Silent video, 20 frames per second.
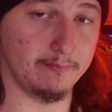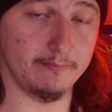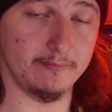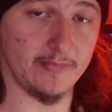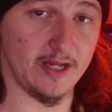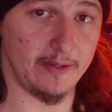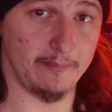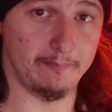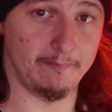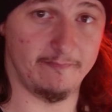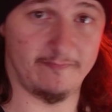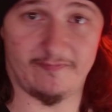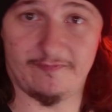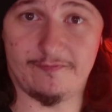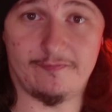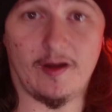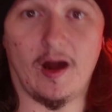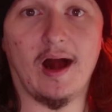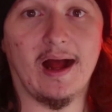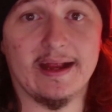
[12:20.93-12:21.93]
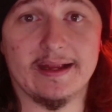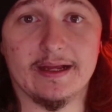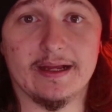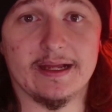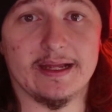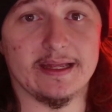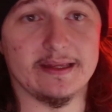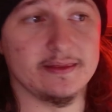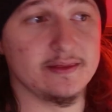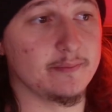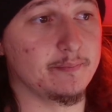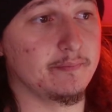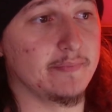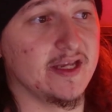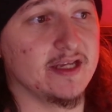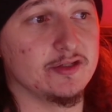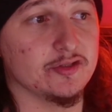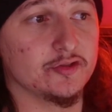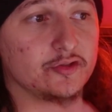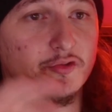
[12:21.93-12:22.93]
a fire in the
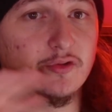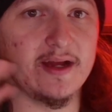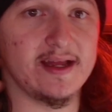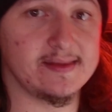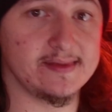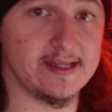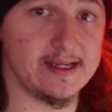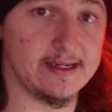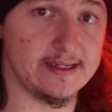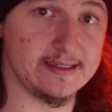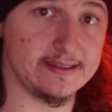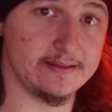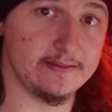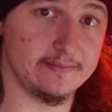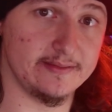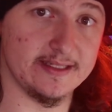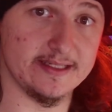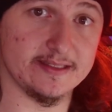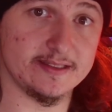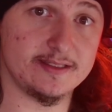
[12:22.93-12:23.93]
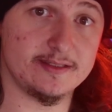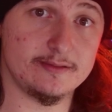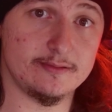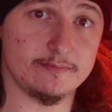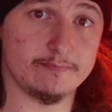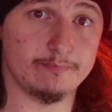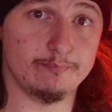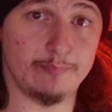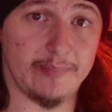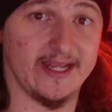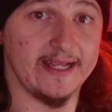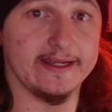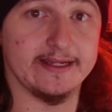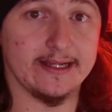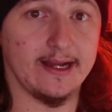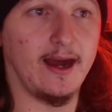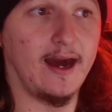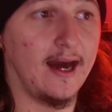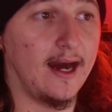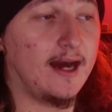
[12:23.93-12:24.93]
middle and then this big
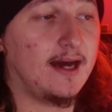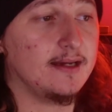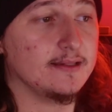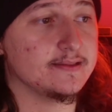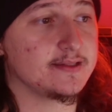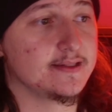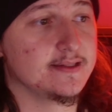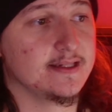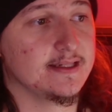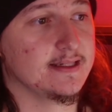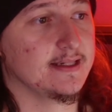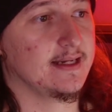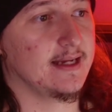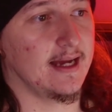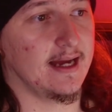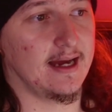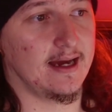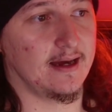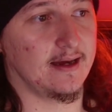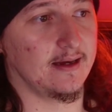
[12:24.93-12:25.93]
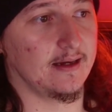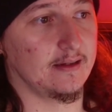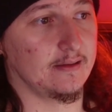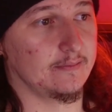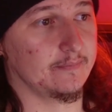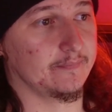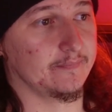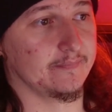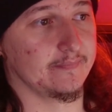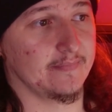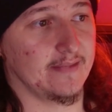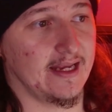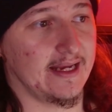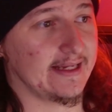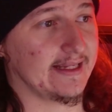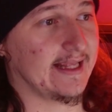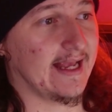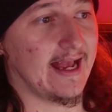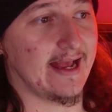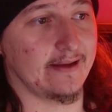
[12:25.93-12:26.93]
hut.
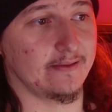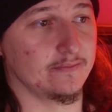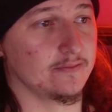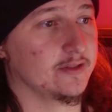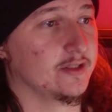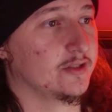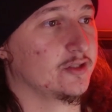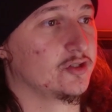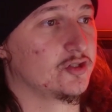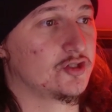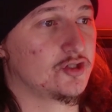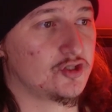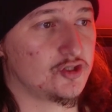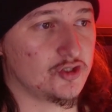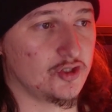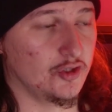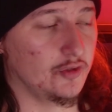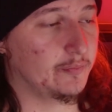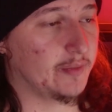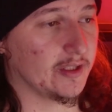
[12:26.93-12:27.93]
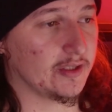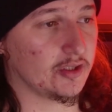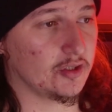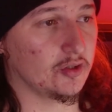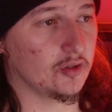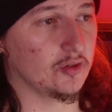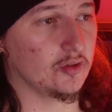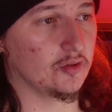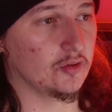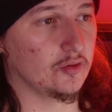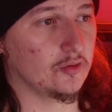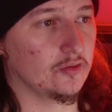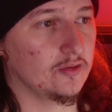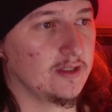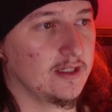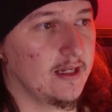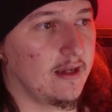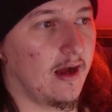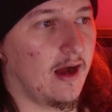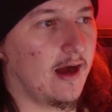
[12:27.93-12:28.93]
Again, super cool.
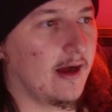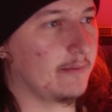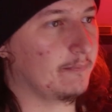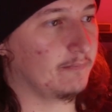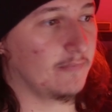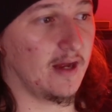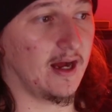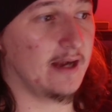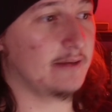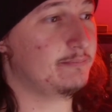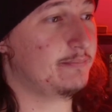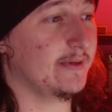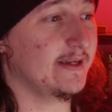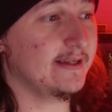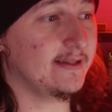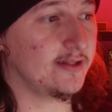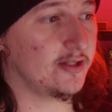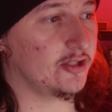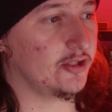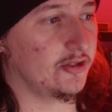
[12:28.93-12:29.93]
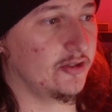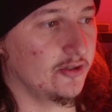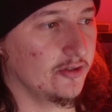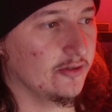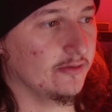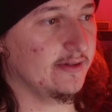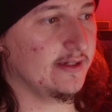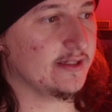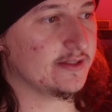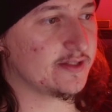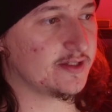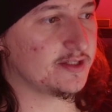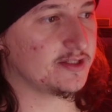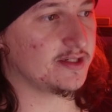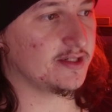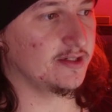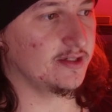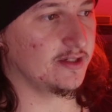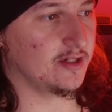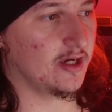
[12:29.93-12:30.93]
I'd be curious
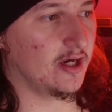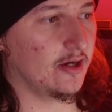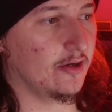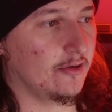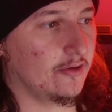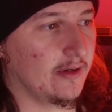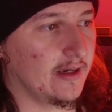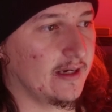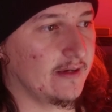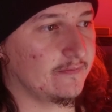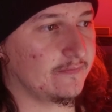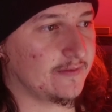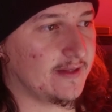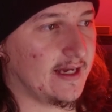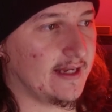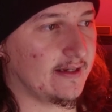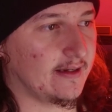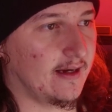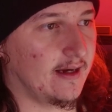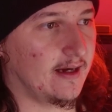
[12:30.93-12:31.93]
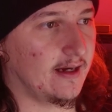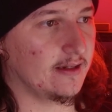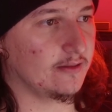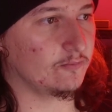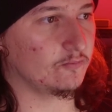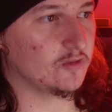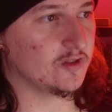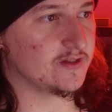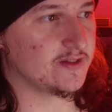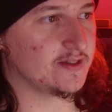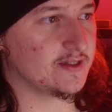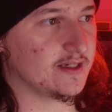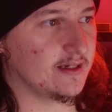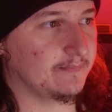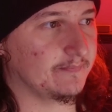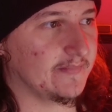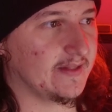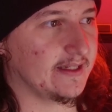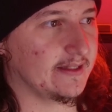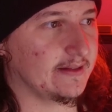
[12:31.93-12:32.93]
to know if that hut was
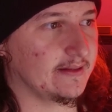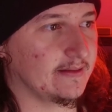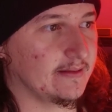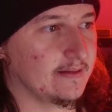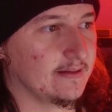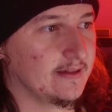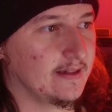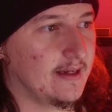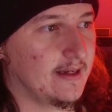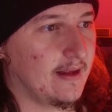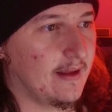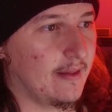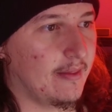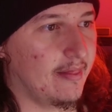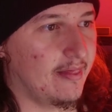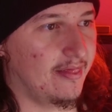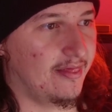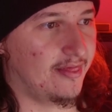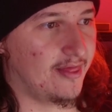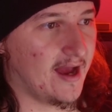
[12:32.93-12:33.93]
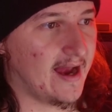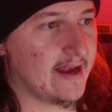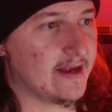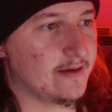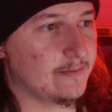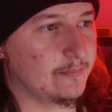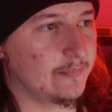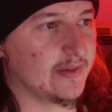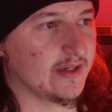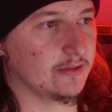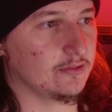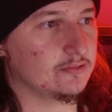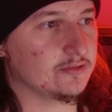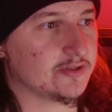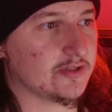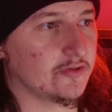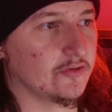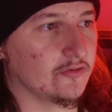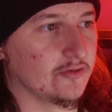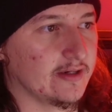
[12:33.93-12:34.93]
something they
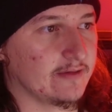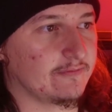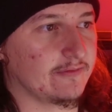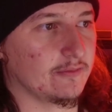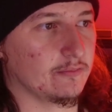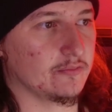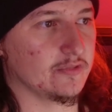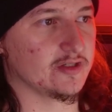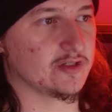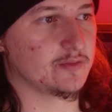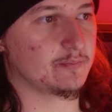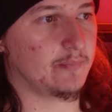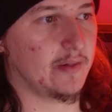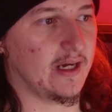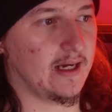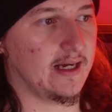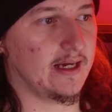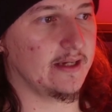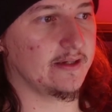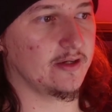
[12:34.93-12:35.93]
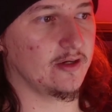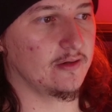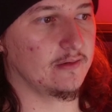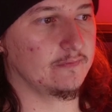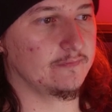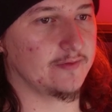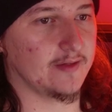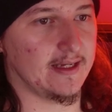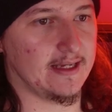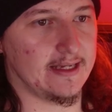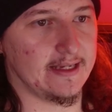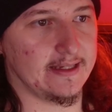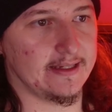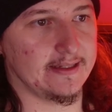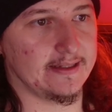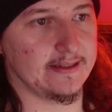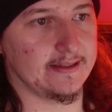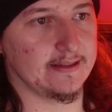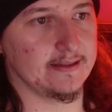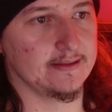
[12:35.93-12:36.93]
built or if it was part of
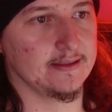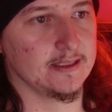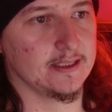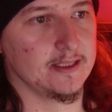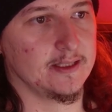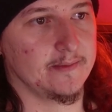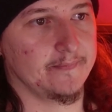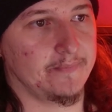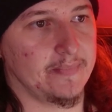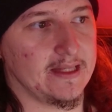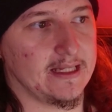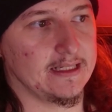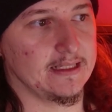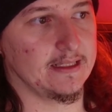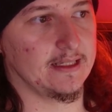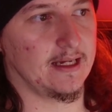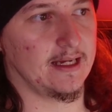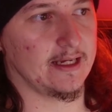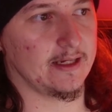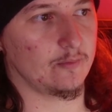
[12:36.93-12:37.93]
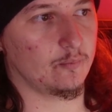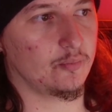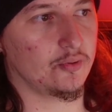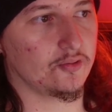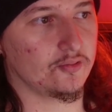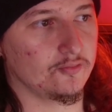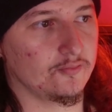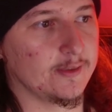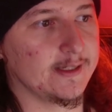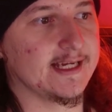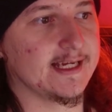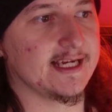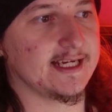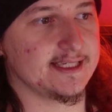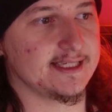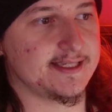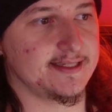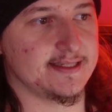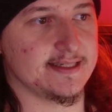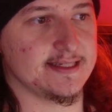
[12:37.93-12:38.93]
a like
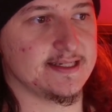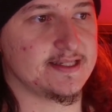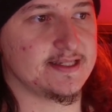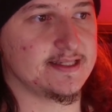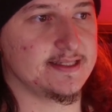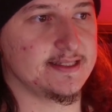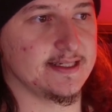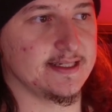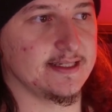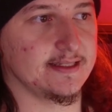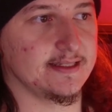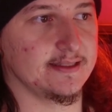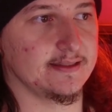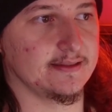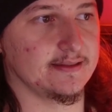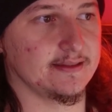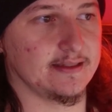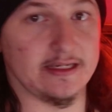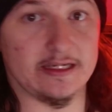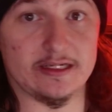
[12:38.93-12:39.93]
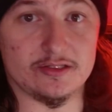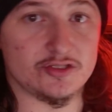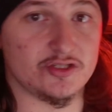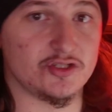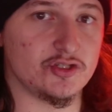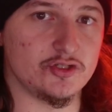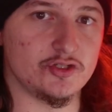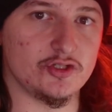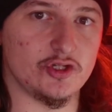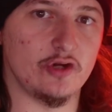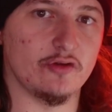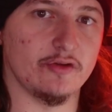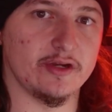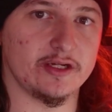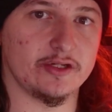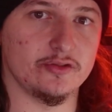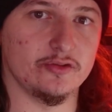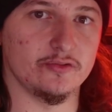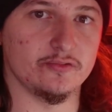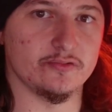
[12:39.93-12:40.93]
pre-existing
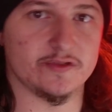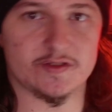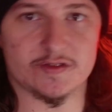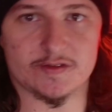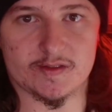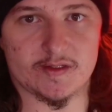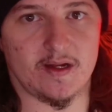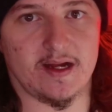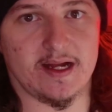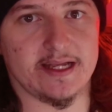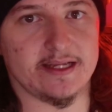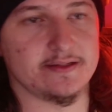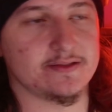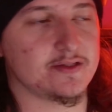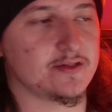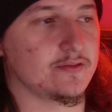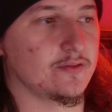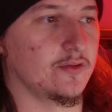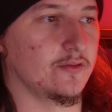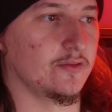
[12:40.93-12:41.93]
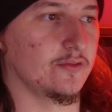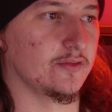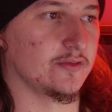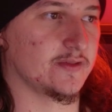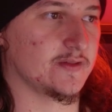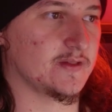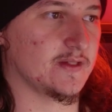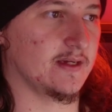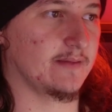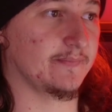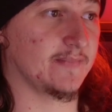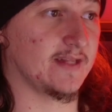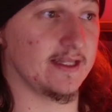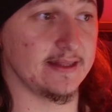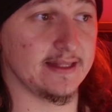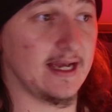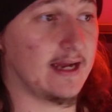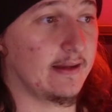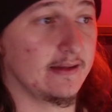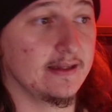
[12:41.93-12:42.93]
historical site or
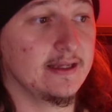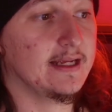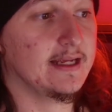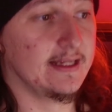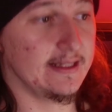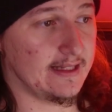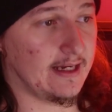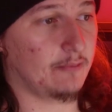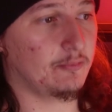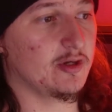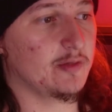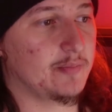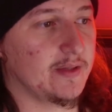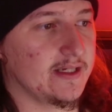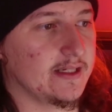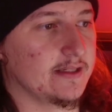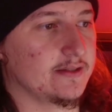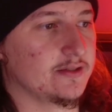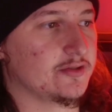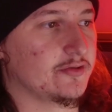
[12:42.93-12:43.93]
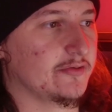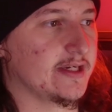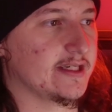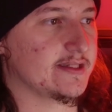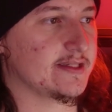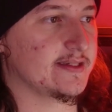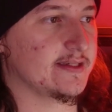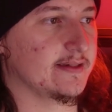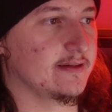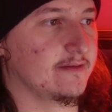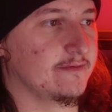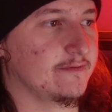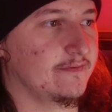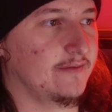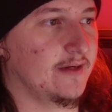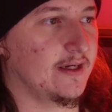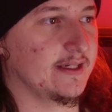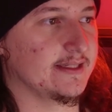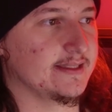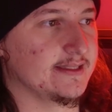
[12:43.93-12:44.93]
something. That would be interesting to
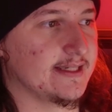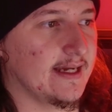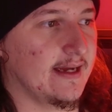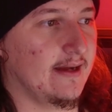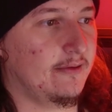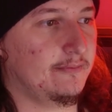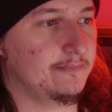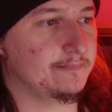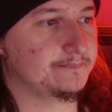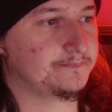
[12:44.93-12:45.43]
find out.